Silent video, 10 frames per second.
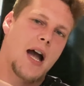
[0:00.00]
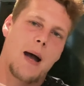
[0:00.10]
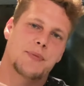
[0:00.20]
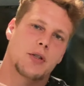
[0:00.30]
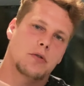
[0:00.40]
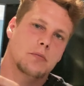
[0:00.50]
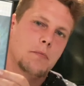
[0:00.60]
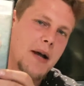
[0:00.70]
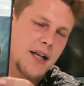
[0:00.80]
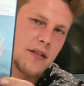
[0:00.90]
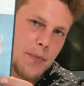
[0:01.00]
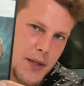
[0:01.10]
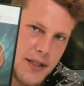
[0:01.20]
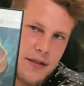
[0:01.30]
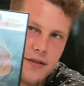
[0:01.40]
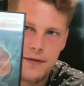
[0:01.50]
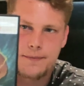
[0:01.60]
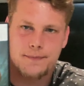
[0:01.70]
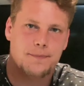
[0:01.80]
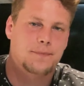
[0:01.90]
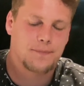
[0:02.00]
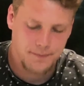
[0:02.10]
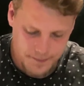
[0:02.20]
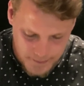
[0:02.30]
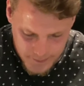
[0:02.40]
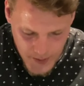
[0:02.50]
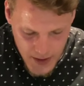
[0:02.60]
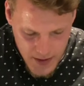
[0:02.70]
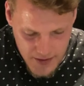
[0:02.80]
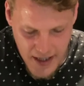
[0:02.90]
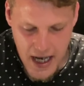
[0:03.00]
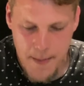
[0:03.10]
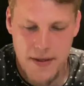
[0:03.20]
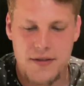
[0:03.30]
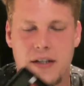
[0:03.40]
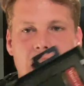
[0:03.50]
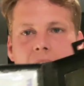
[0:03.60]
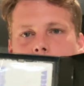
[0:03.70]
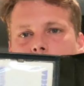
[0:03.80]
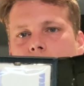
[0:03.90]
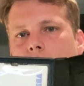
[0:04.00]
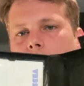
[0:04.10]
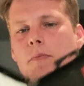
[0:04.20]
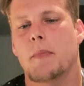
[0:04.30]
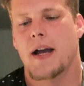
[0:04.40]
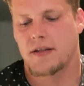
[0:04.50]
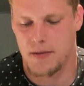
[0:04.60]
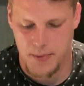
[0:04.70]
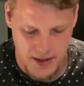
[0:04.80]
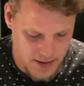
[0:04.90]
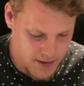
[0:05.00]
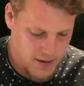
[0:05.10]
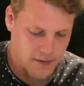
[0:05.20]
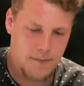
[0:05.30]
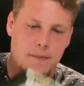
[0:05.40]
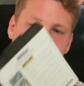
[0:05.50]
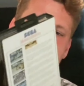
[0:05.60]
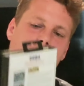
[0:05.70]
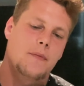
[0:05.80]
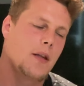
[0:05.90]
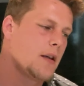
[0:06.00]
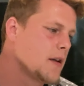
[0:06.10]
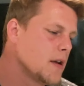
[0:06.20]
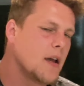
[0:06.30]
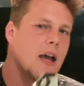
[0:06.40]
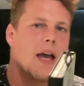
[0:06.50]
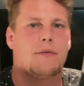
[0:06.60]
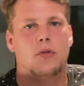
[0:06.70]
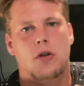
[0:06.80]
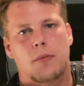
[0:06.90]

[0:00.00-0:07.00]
absolute masterpiece. This game is an absolute masterpiece. Everyone